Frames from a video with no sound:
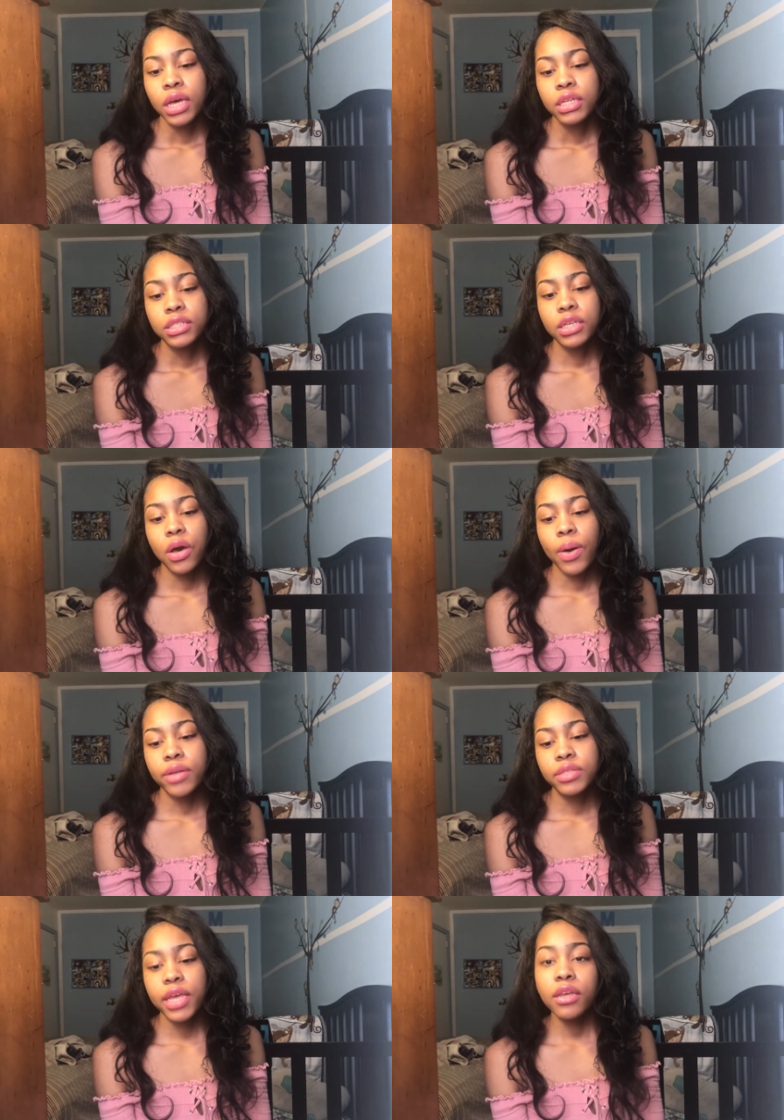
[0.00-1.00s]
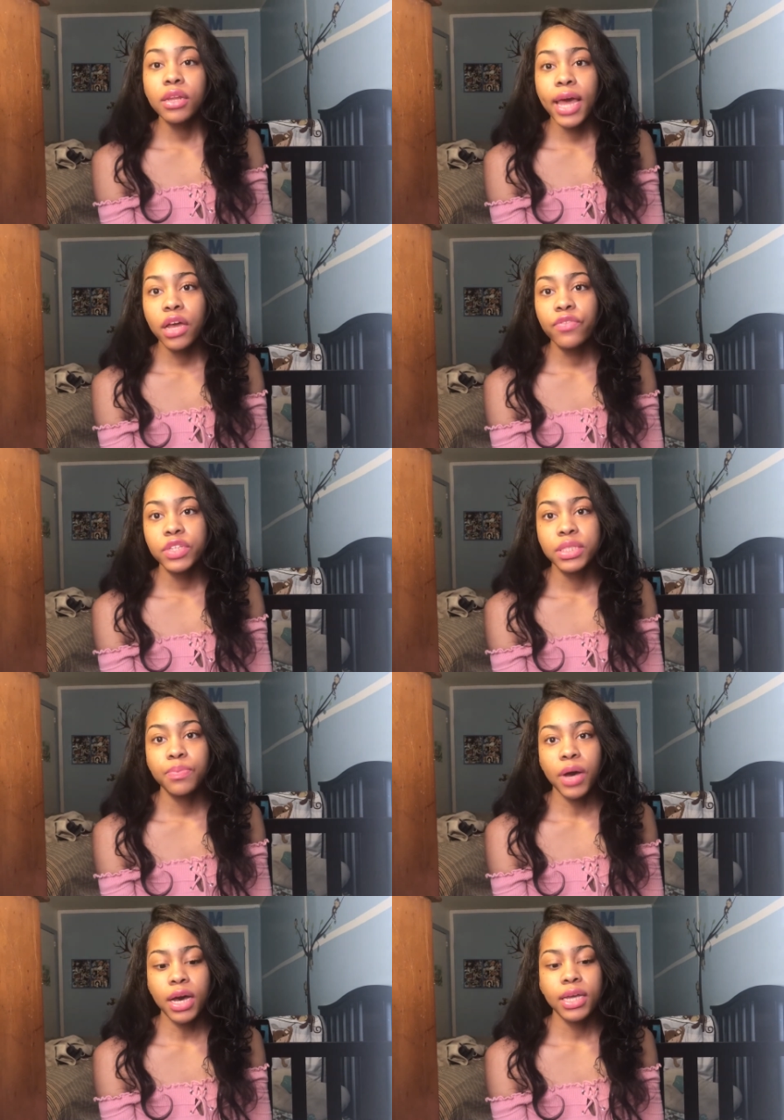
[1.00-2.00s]
so I'll take your lack of
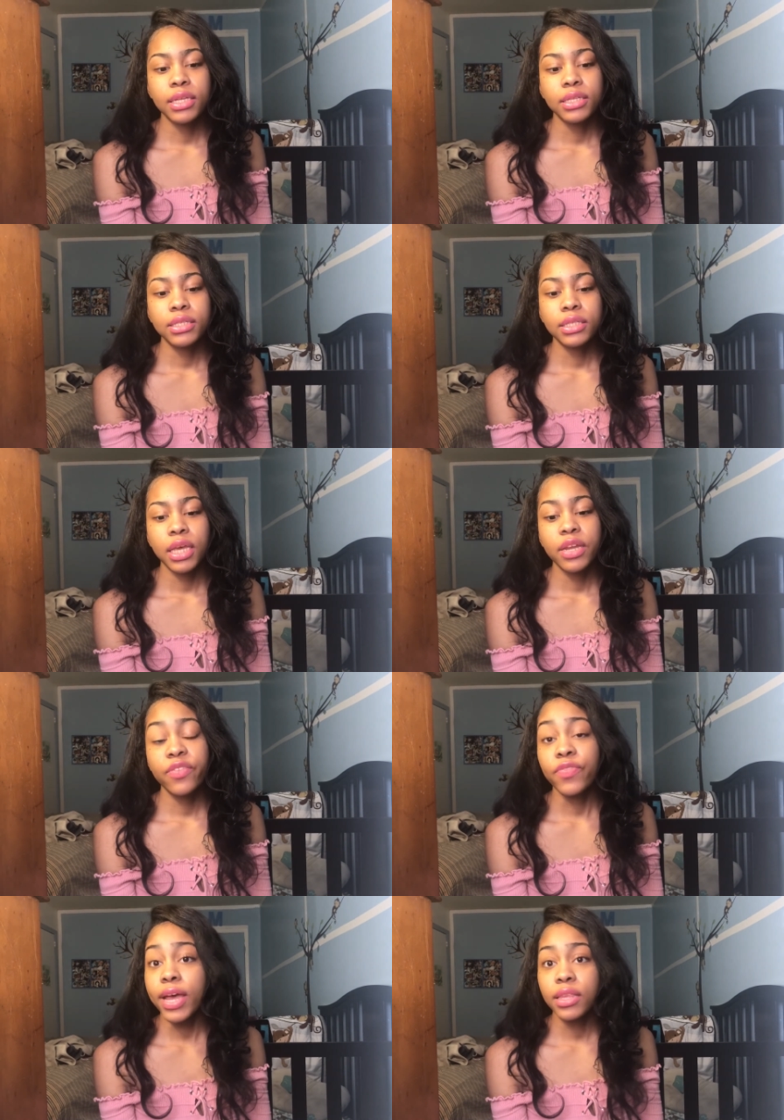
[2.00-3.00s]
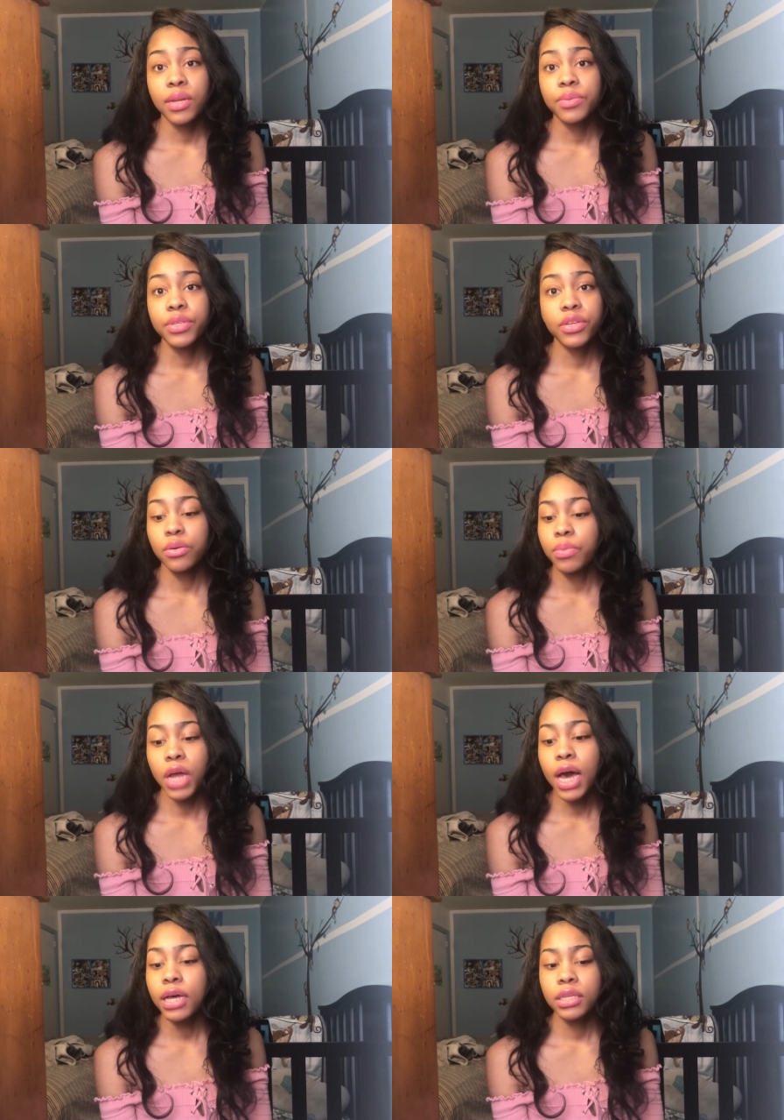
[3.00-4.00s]
response and the fact that I'm still
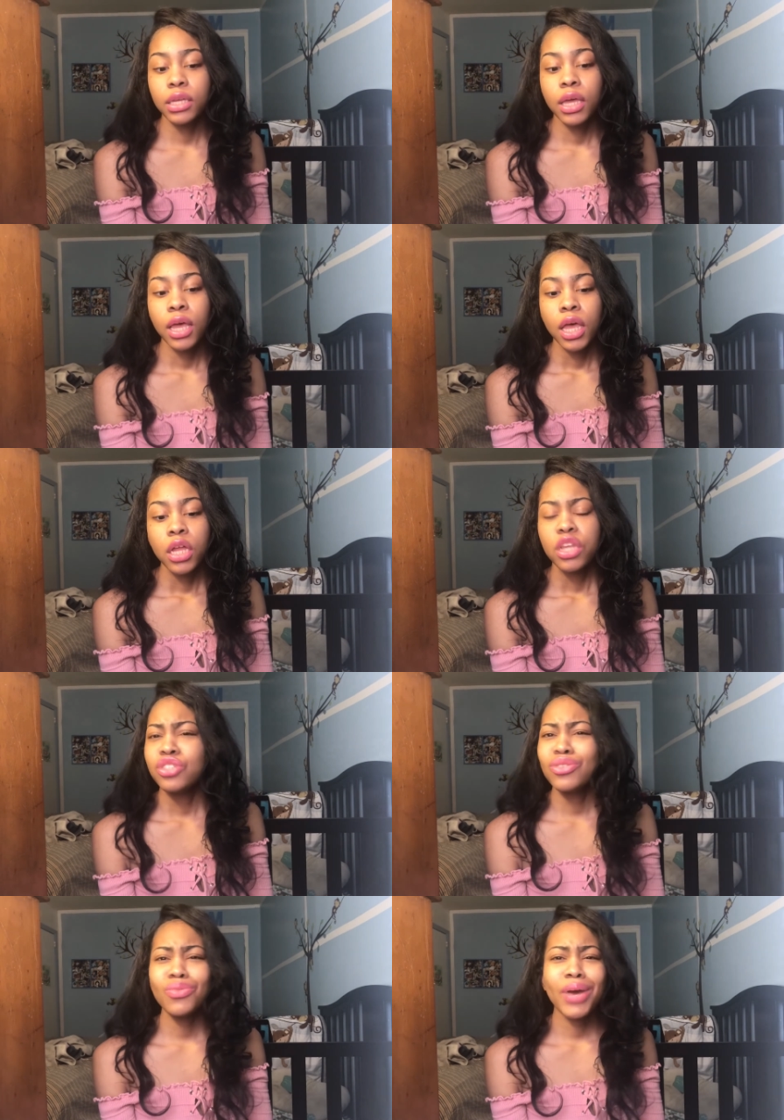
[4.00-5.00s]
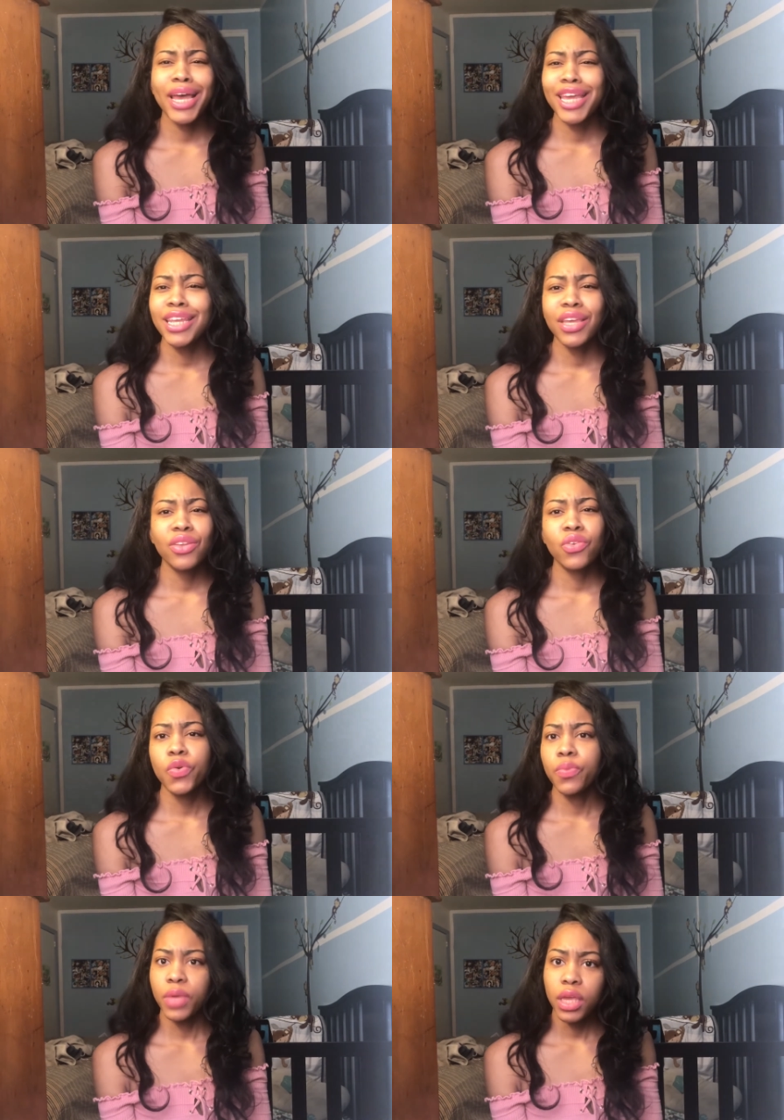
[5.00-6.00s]
blocked, that you don't want anything to do
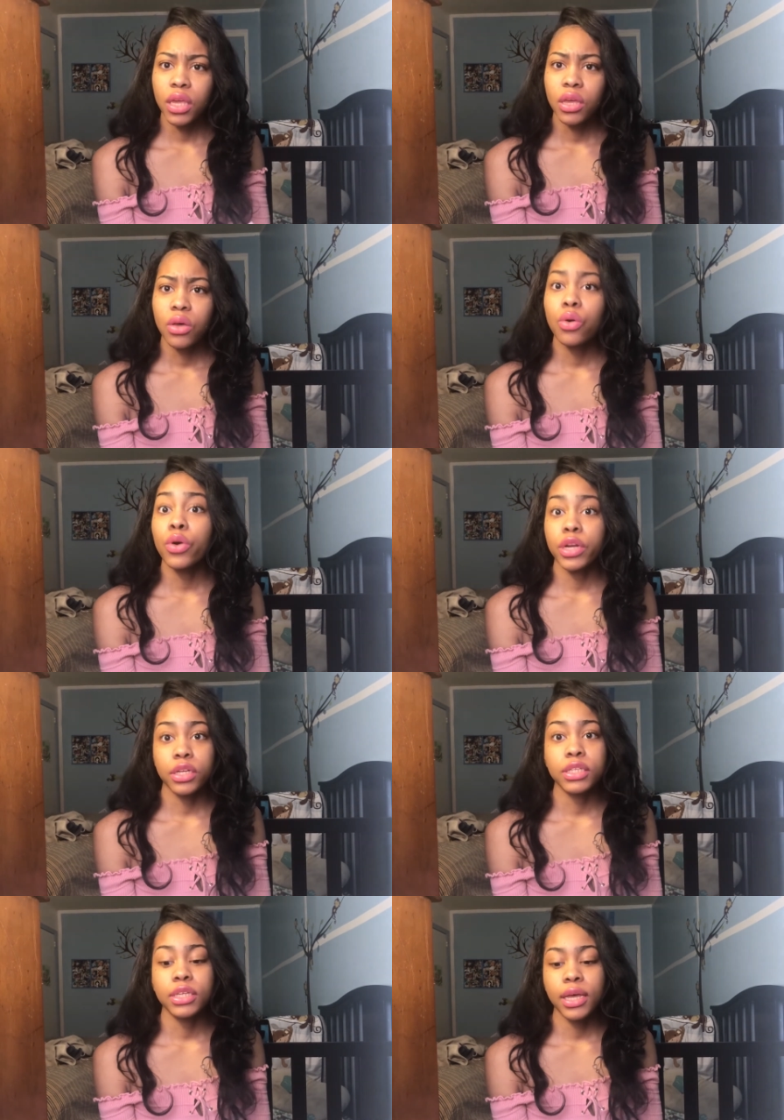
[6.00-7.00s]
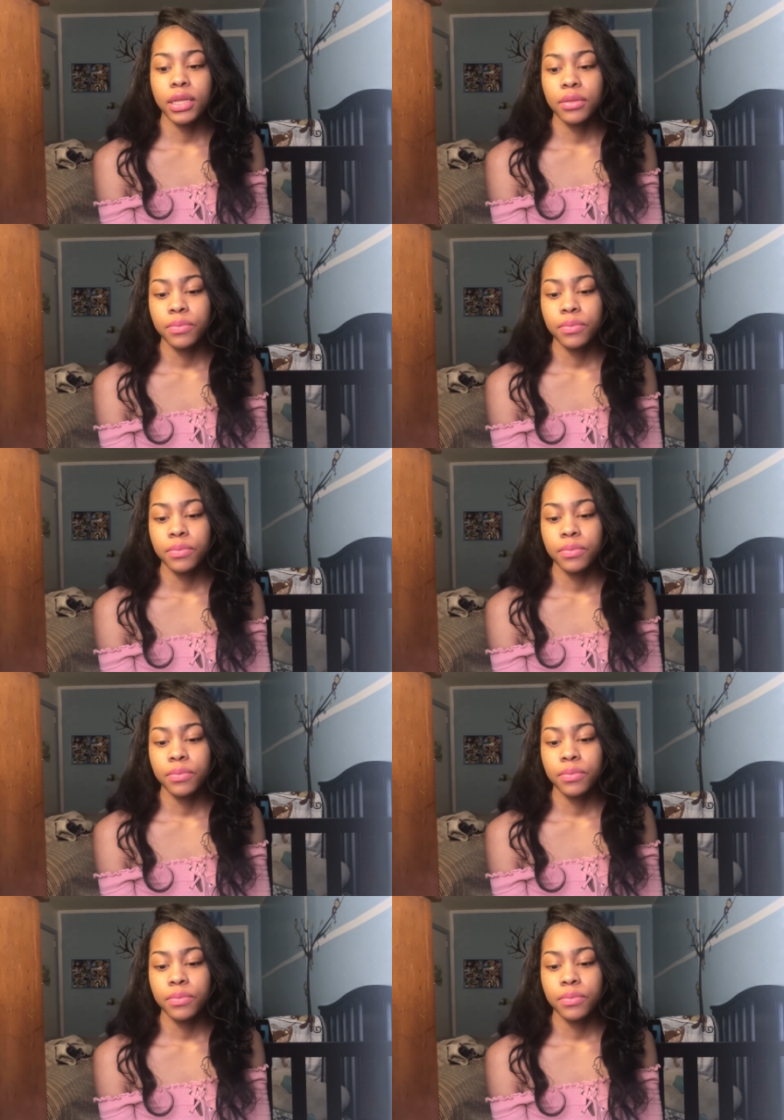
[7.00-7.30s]
with me or your son.